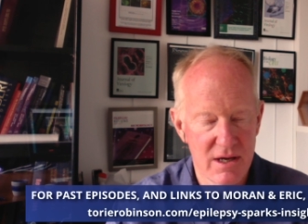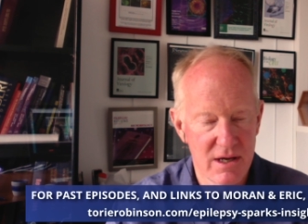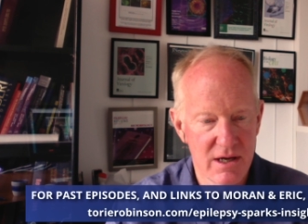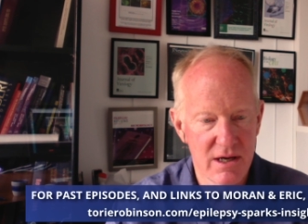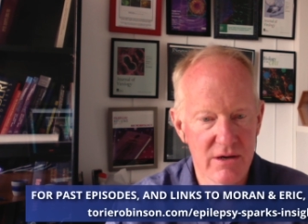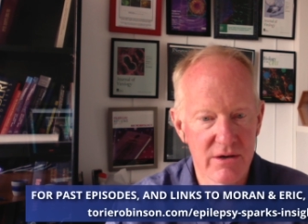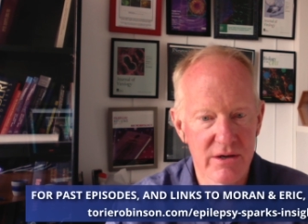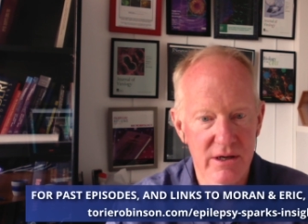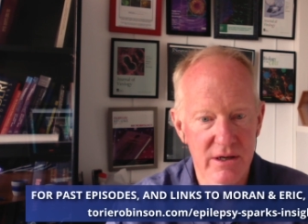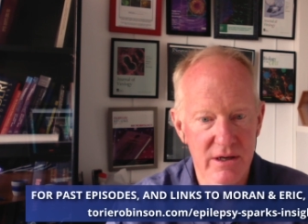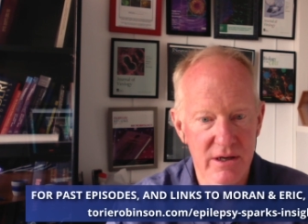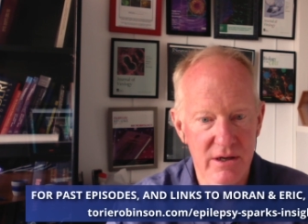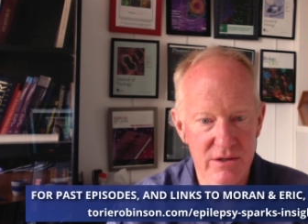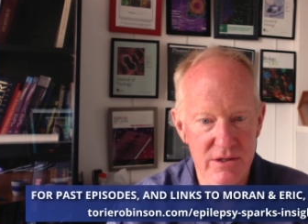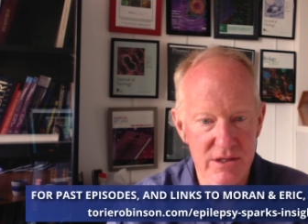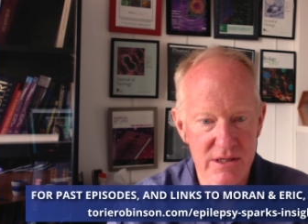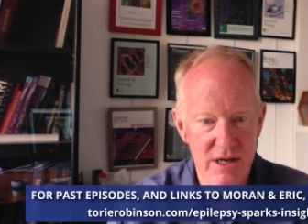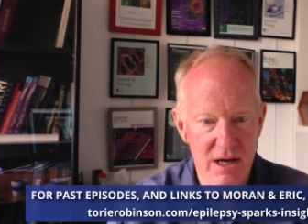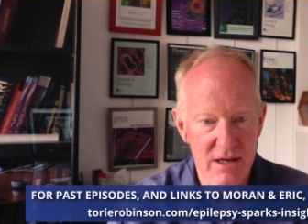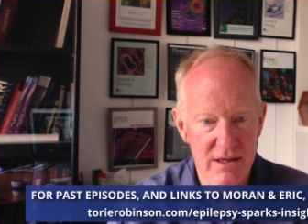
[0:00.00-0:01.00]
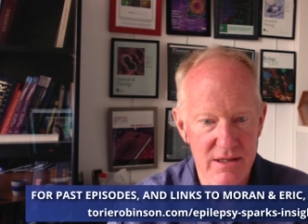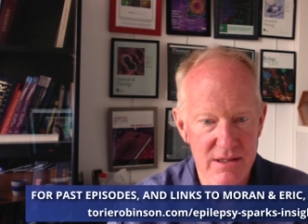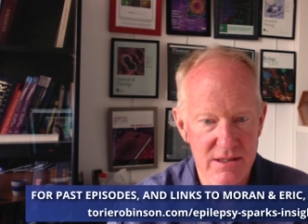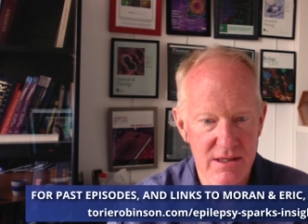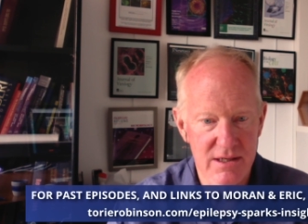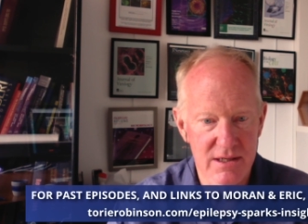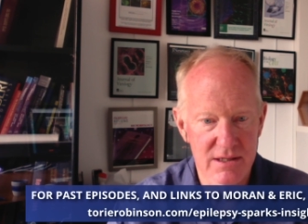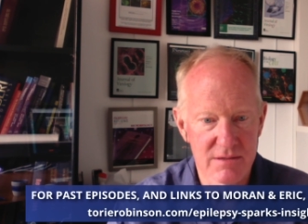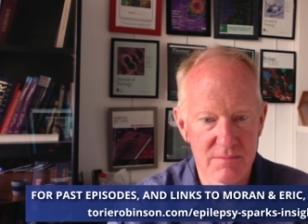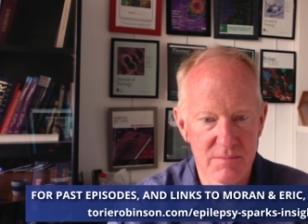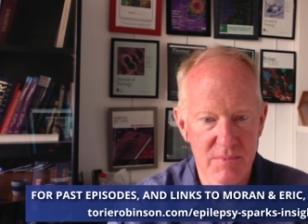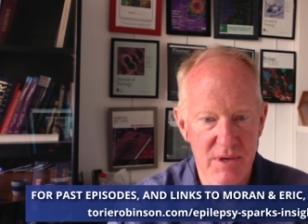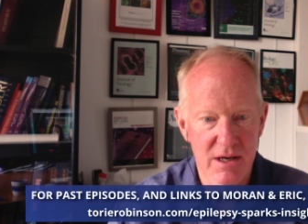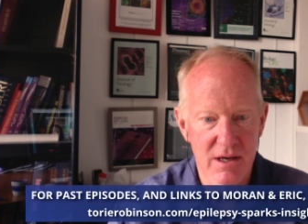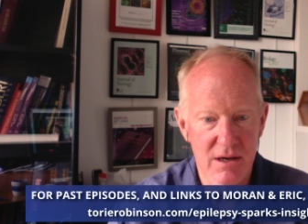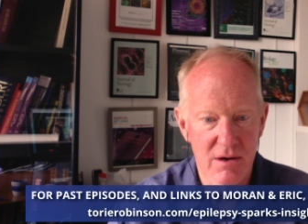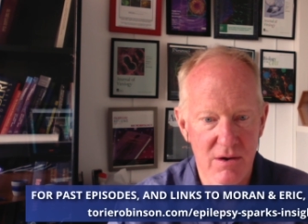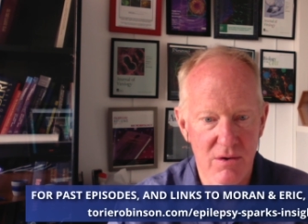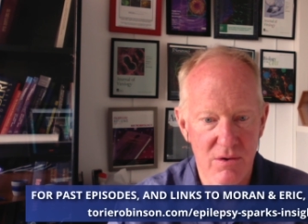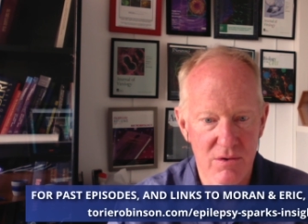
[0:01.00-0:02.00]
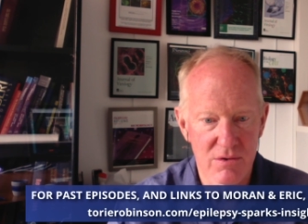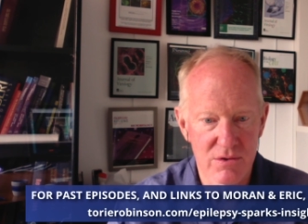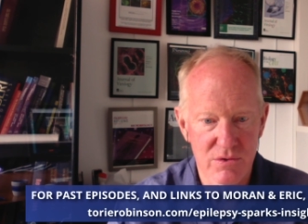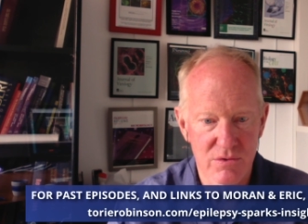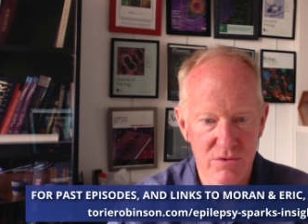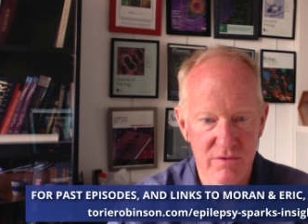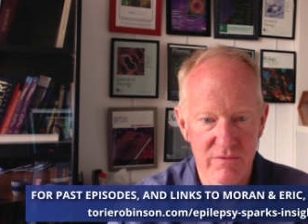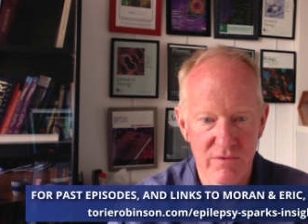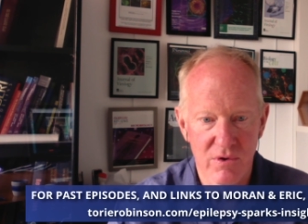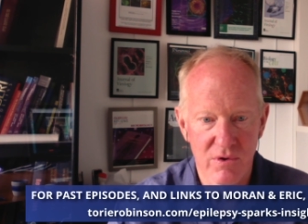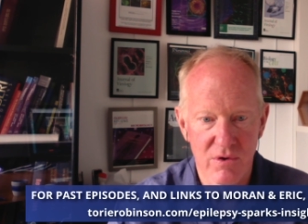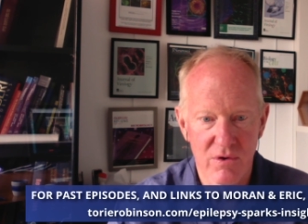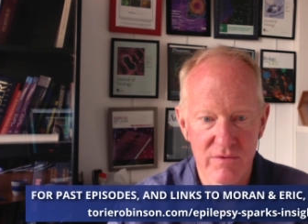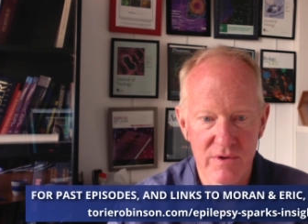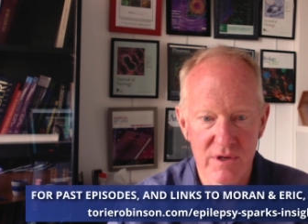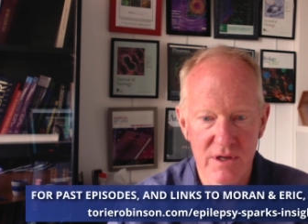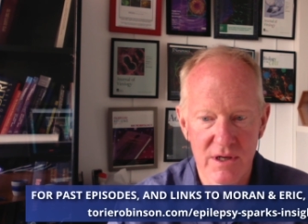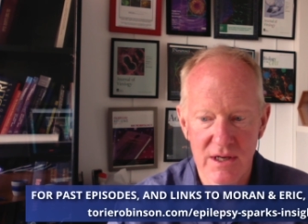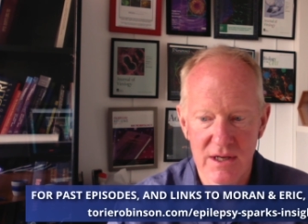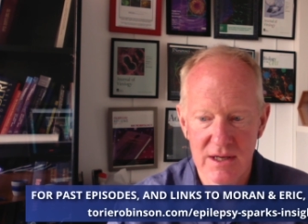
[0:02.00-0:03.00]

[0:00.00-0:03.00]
Iria Gonzalez has been also involved